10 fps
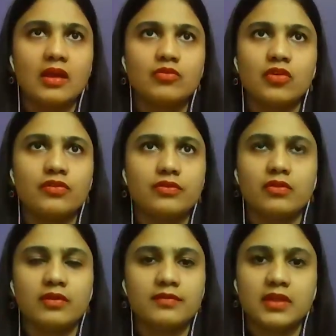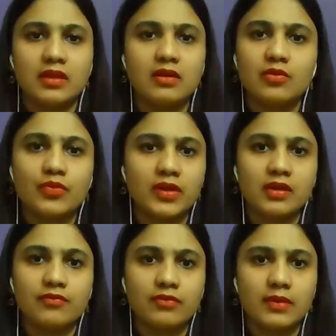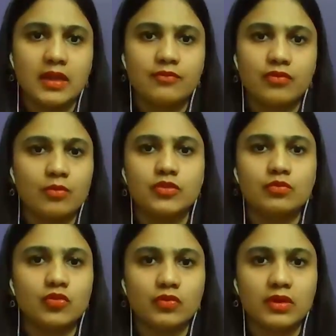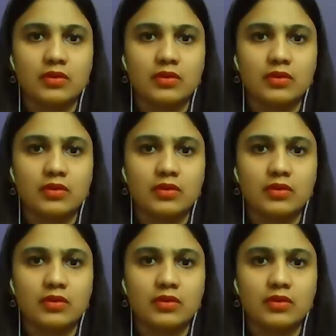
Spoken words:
I am not sure if they interpret like from the moon.